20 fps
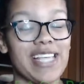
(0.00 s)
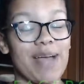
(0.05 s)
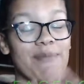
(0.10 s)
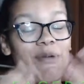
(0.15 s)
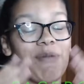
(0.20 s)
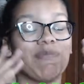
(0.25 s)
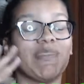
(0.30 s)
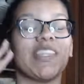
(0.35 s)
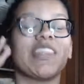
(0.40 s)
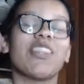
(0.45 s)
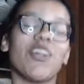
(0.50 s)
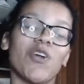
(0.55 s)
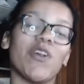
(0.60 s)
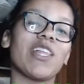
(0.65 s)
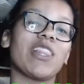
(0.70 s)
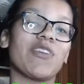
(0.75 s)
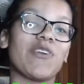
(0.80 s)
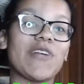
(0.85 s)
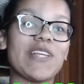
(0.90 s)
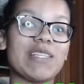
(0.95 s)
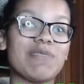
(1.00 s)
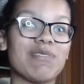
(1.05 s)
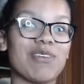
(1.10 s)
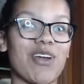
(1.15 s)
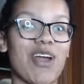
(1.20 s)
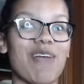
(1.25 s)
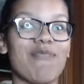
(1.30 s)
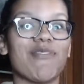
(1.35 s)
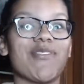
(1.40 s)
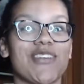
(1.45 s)
I'm up to 33
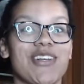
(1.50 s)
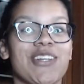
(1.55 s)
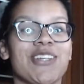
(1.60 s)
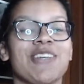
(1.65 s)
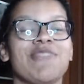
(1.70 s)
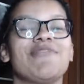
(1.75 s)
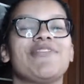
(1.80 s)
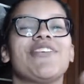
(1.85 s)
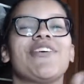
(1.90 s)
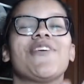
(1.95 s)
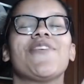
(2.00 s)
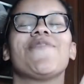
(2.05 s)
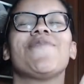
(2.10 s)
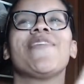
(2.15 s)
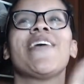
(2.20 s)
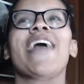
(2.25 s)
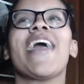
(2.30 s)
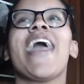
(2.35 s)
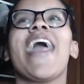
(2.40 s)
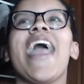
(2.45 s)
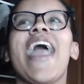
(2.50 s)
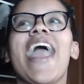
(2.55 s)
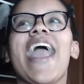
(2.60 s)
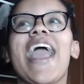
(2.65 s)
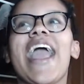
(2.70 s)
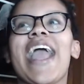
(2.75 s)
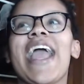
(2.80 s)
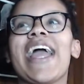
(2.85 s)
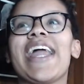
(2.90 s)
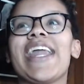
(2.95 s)
subscribers on YouTube,
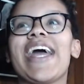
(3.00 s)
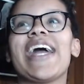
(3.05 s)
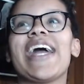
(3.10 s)
and